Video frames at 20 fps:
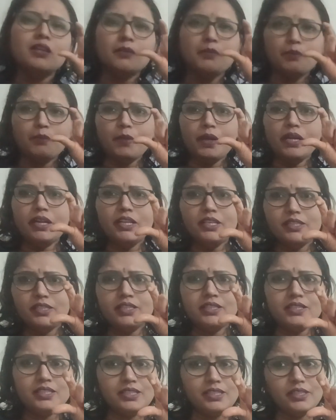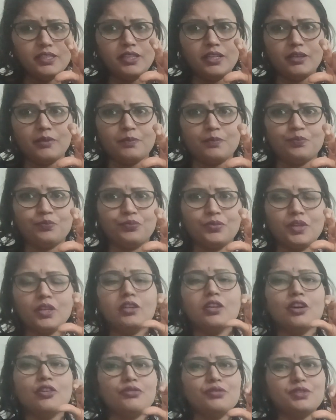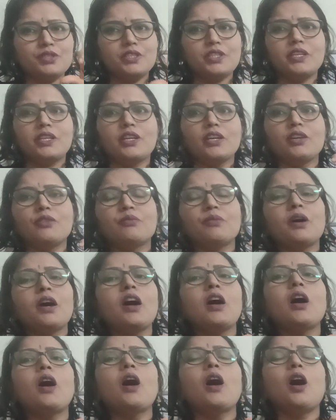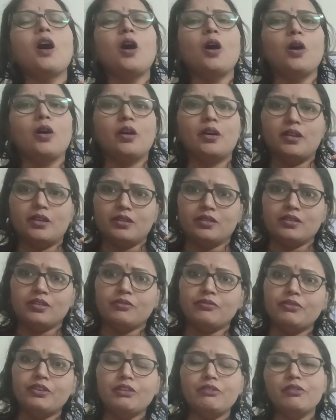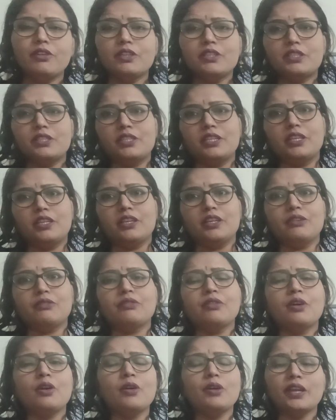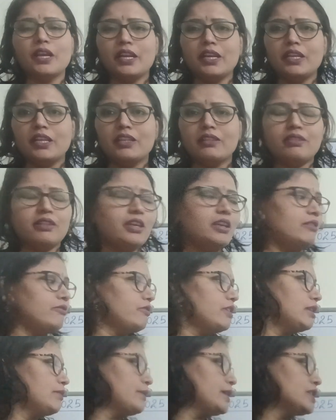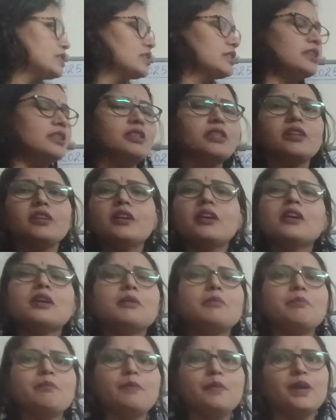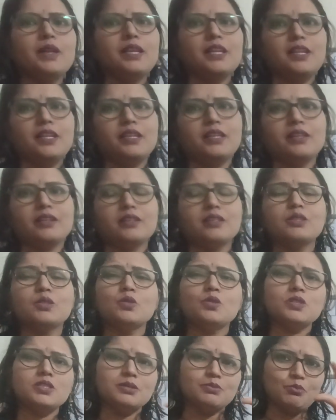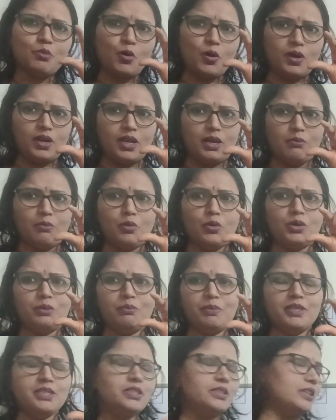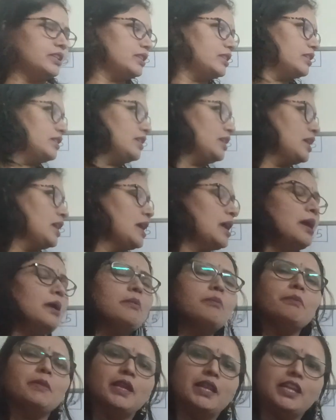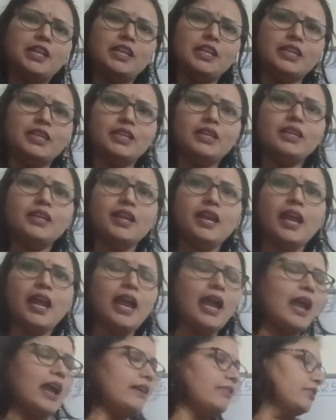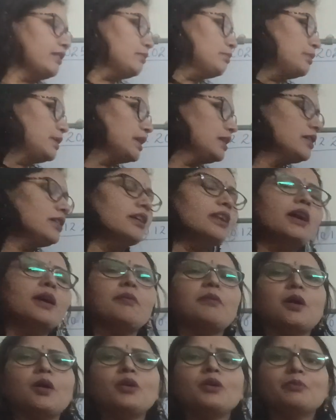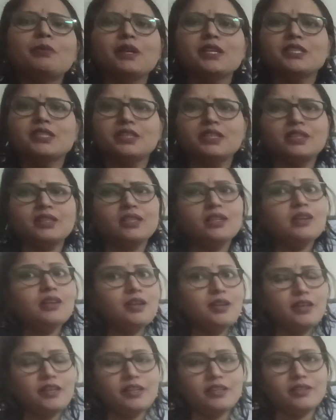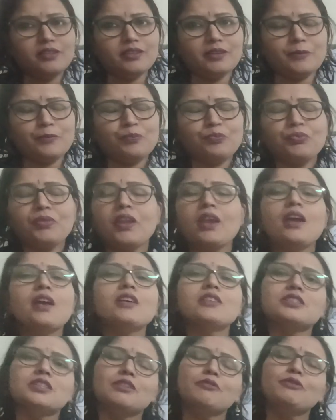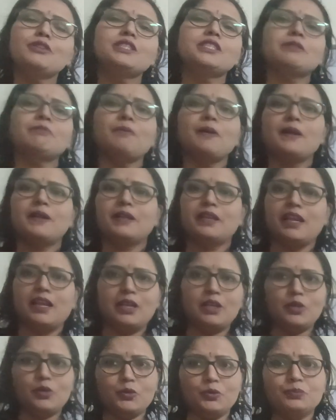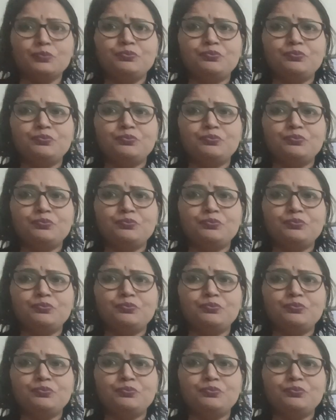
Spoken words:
Medicine syrup, cough syrup or fever syrup or anything will measure in the milliliter. So small amount measure in the milliliter and the bigger amount measure in the liter. Suppose if I tell you